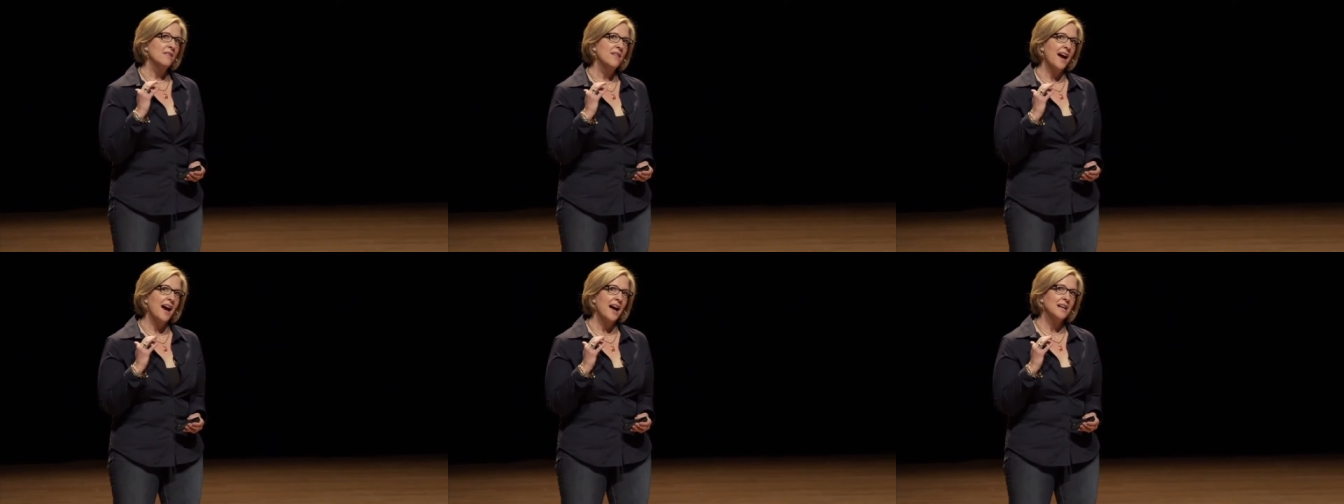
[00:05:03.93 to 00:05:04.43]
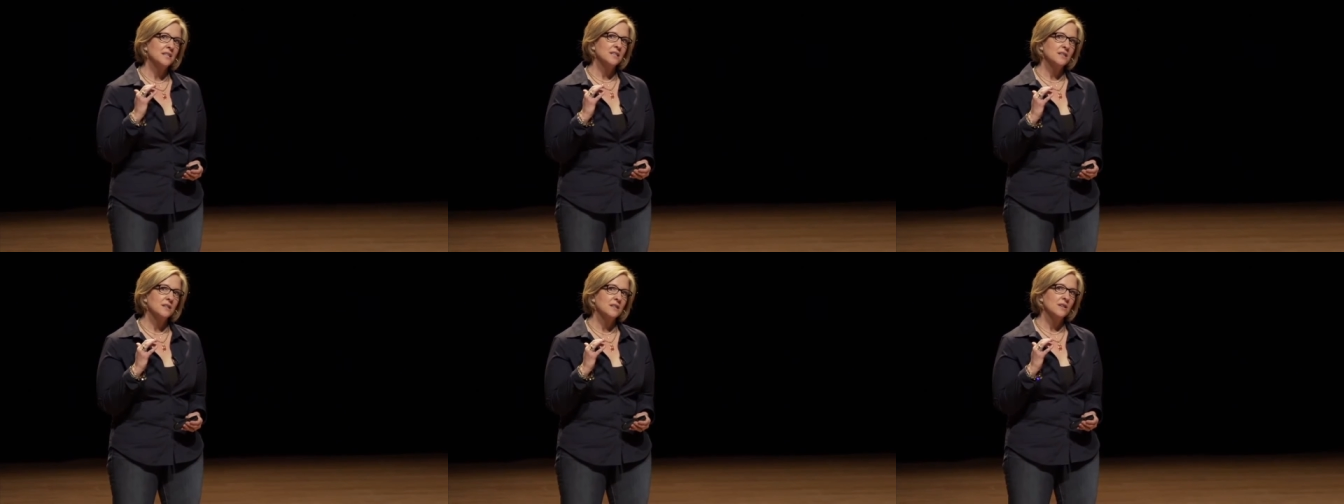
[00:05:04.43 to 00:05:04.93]
that
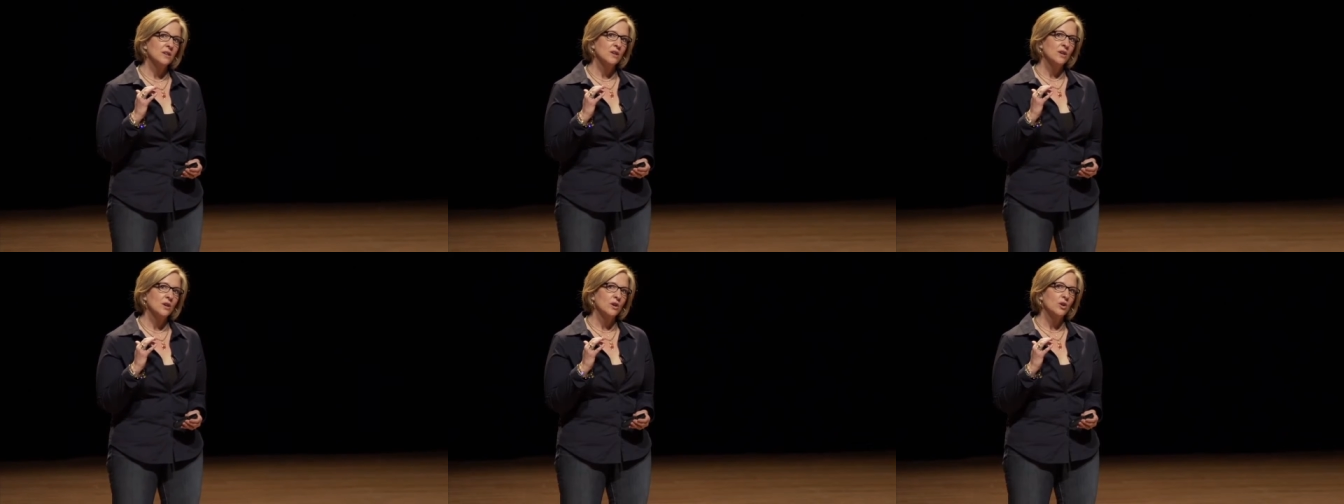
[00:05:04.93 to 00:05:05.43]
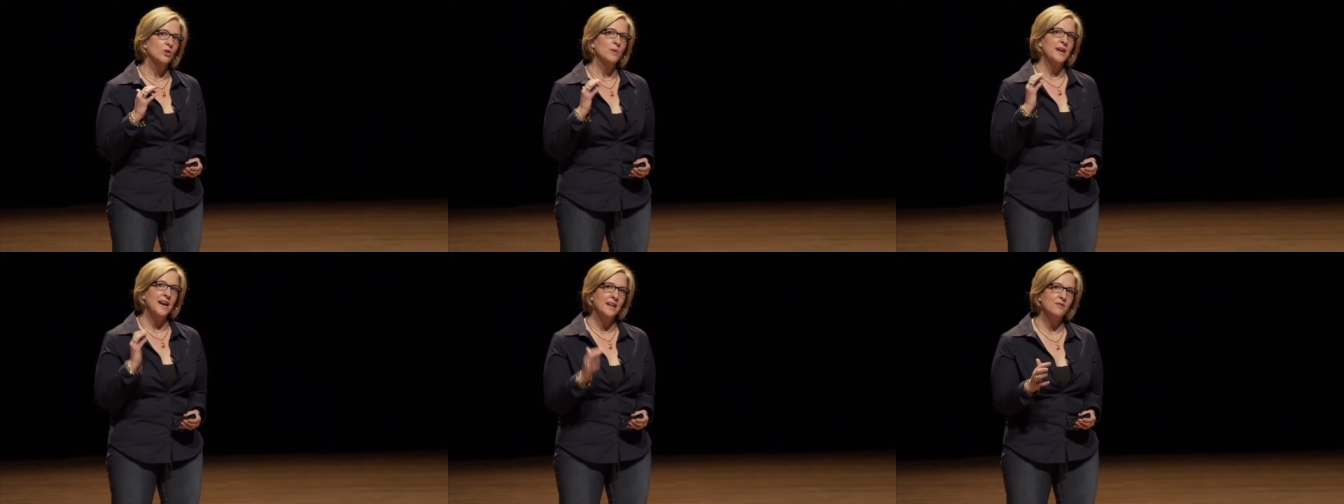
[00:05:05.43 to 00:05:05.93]

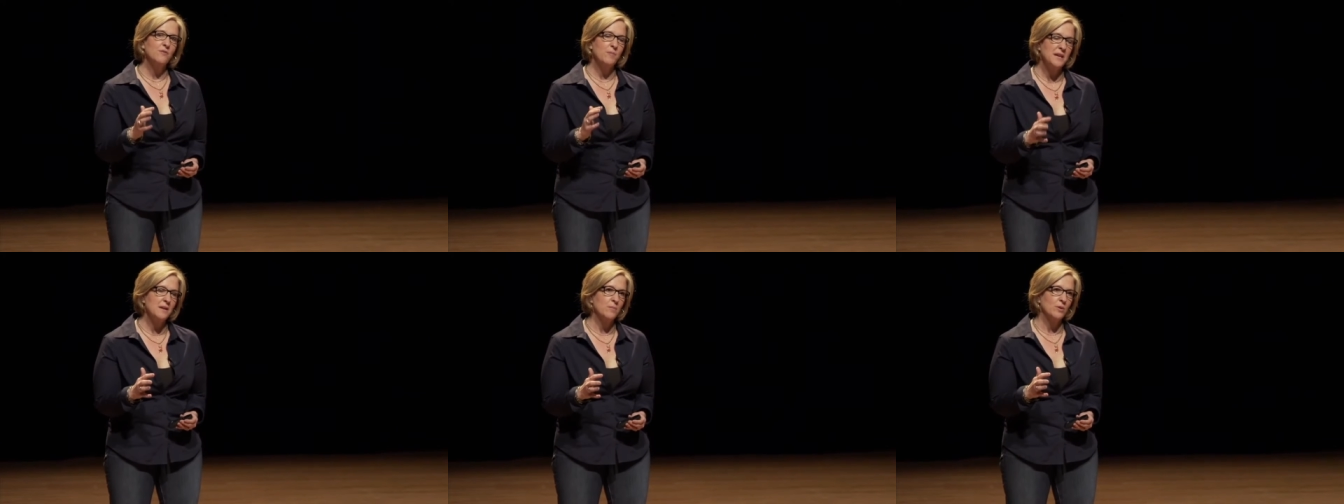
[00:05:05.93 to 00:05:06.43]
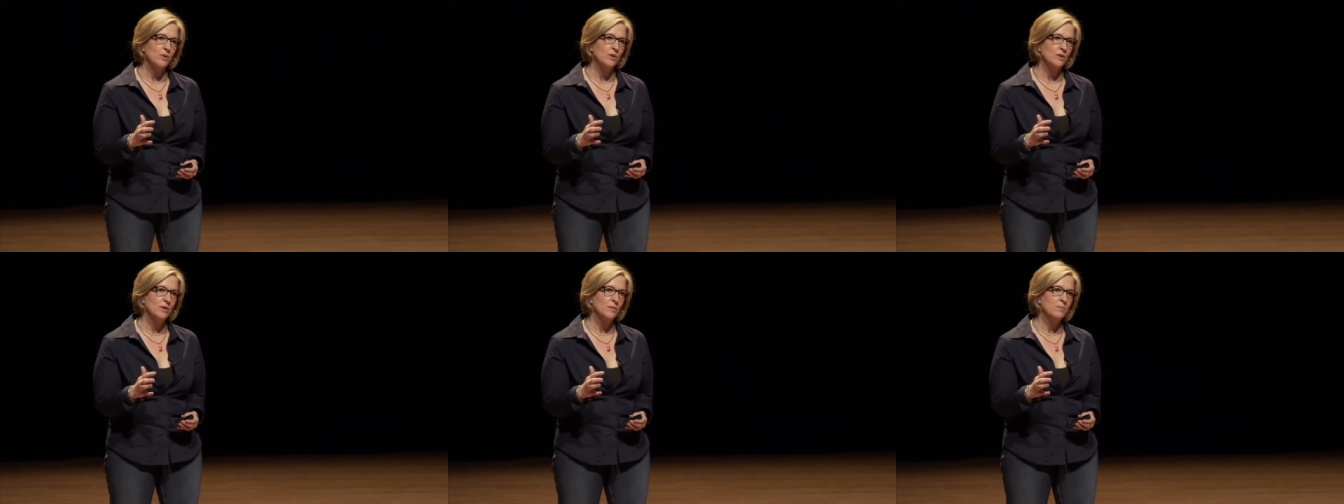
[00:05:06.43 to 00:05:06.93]
creative
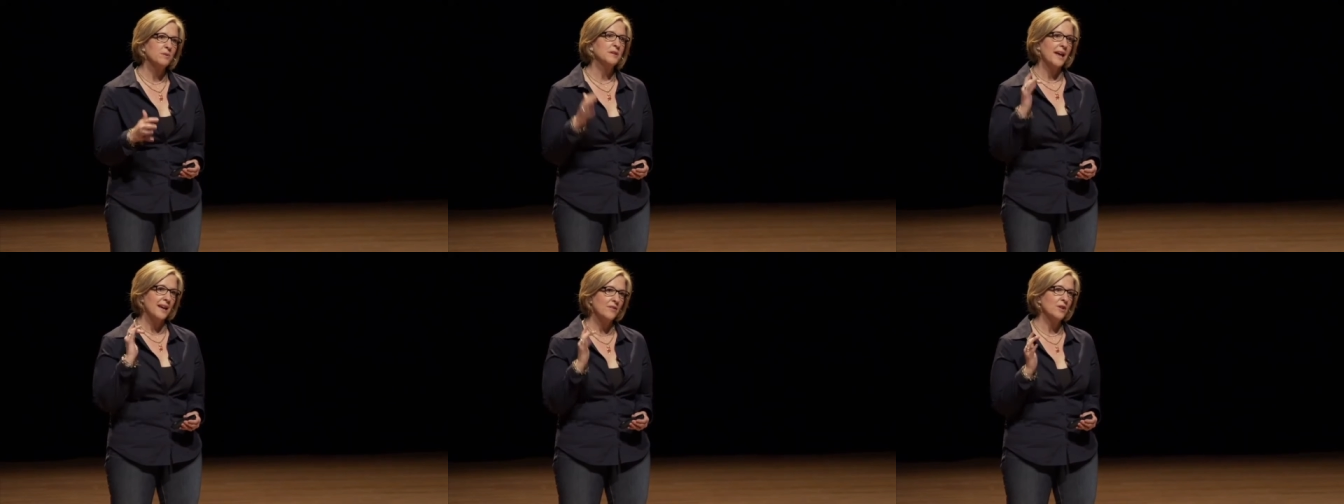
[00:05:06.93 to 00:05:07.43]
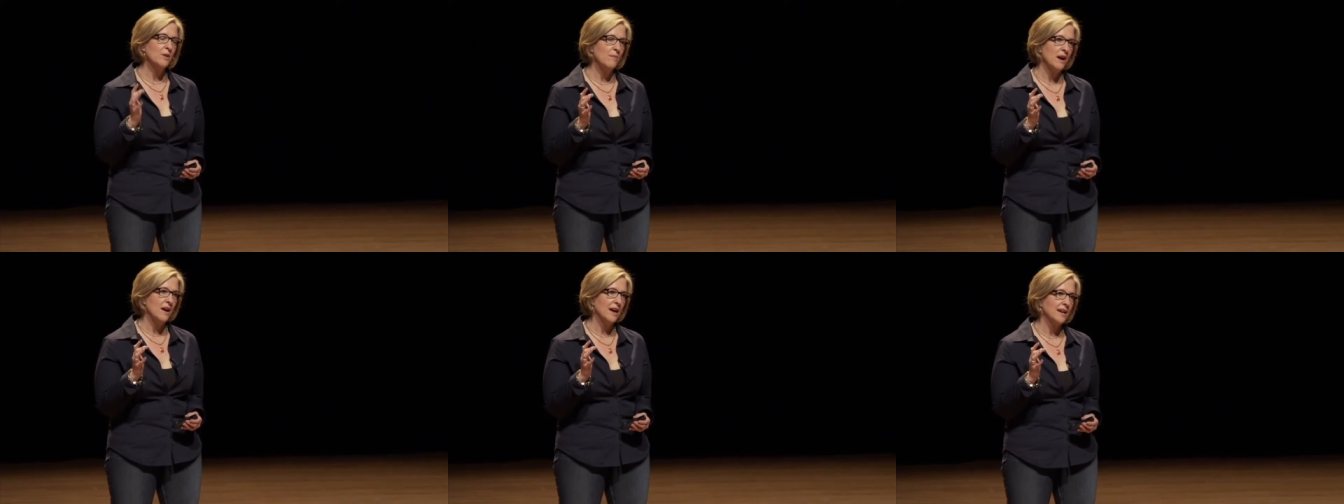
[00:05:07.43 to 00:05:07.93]
people play in their
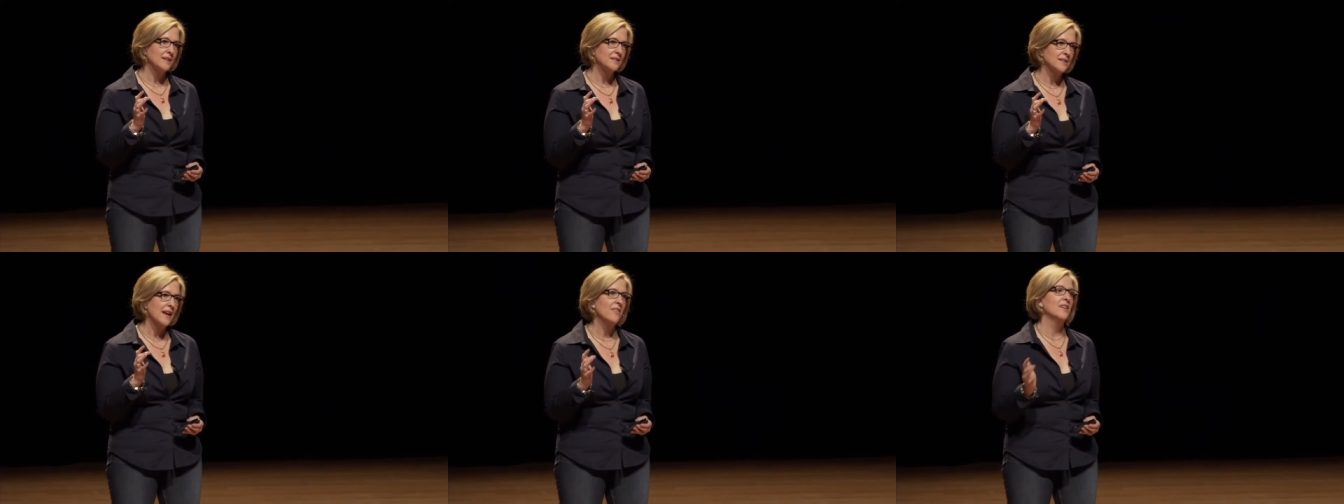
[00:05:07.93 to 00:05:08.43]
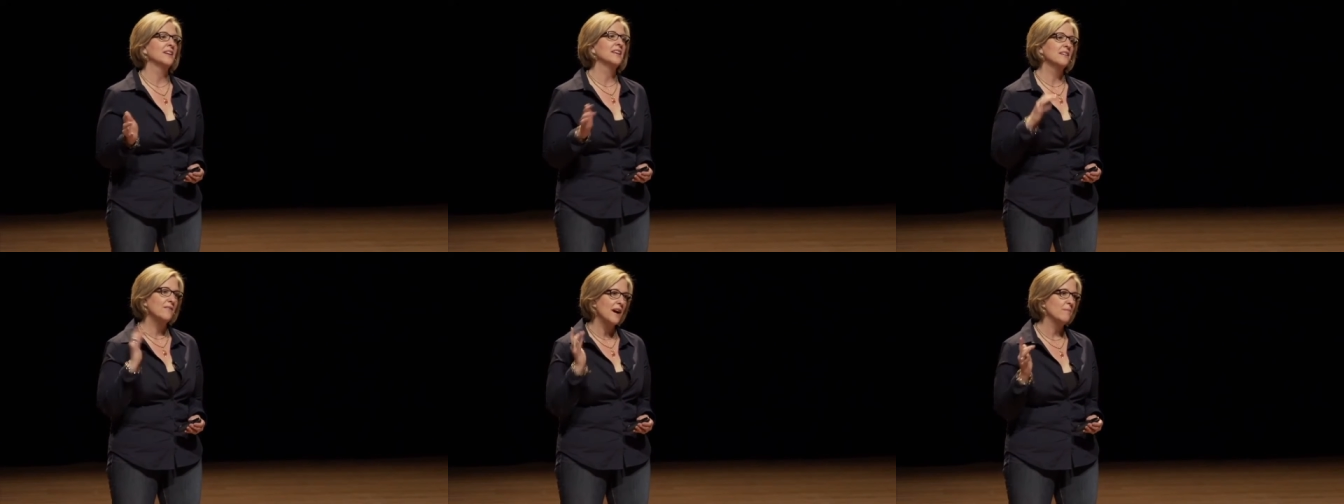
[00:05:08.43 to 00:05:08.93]
mind and then
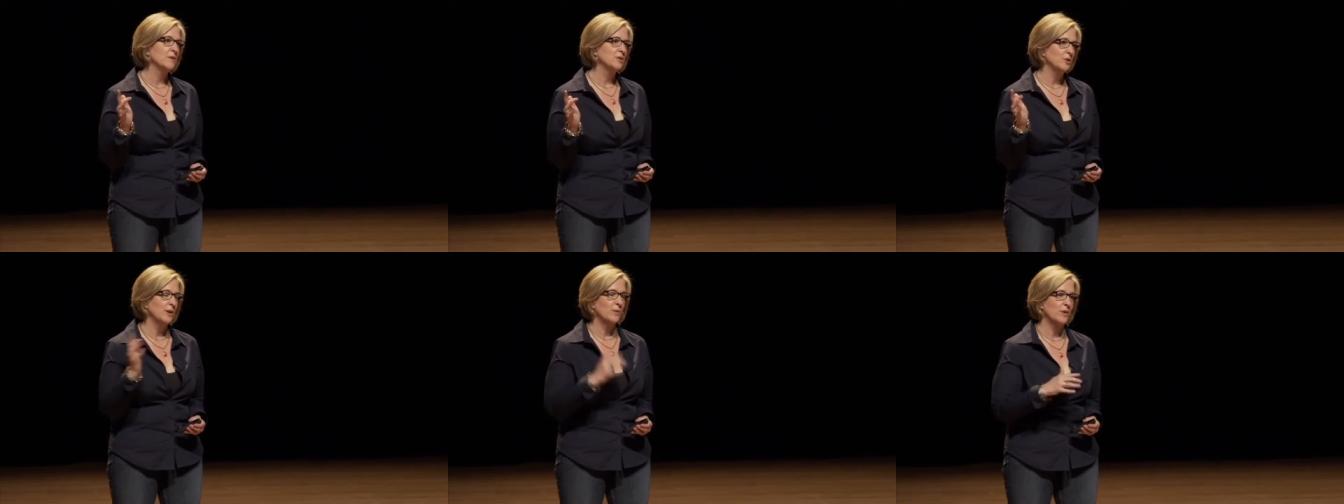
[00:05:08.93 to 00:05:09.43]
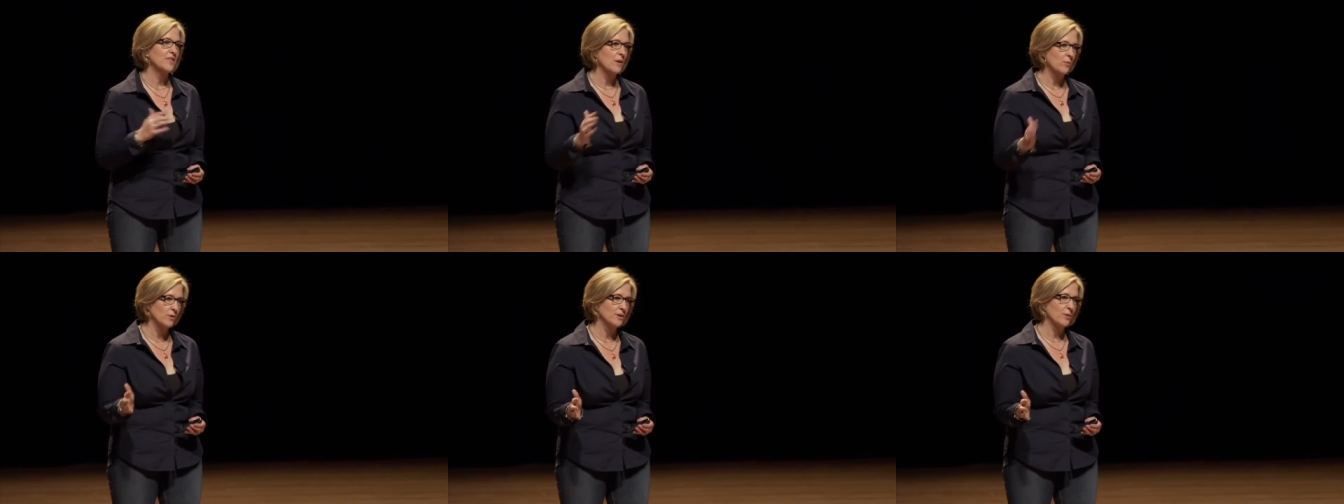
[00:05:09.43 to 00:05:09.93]
give up doing what
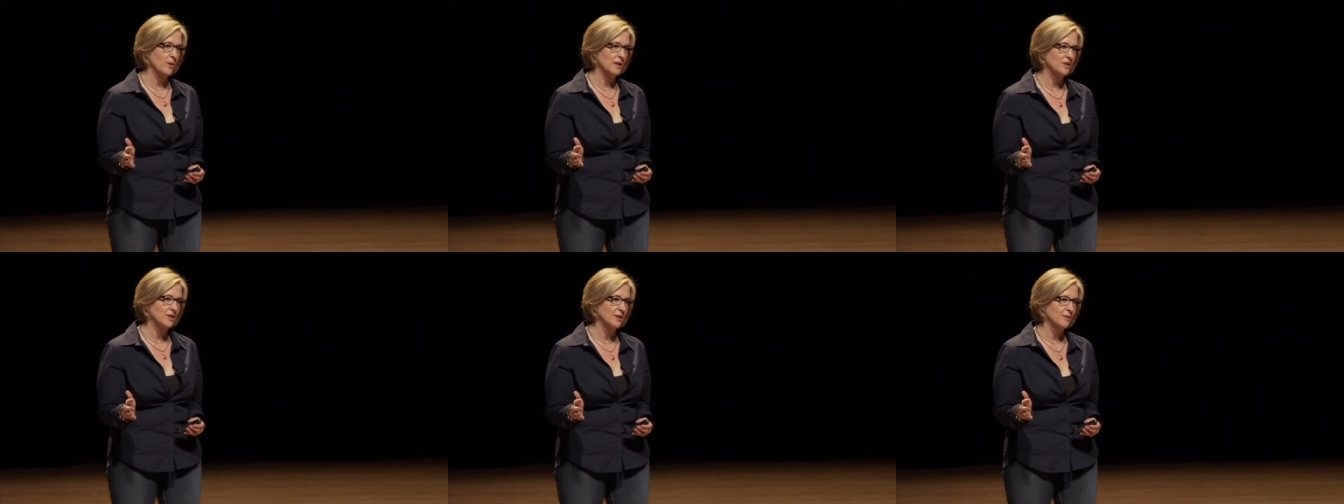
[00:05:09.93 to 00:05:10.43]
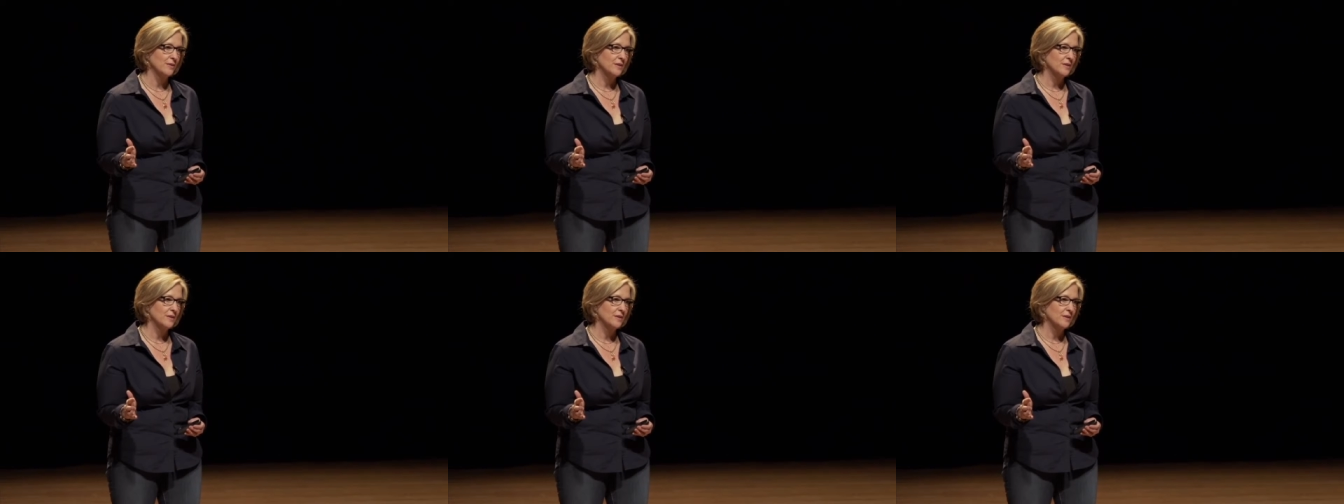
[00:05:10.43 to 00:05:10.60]
they really want to do.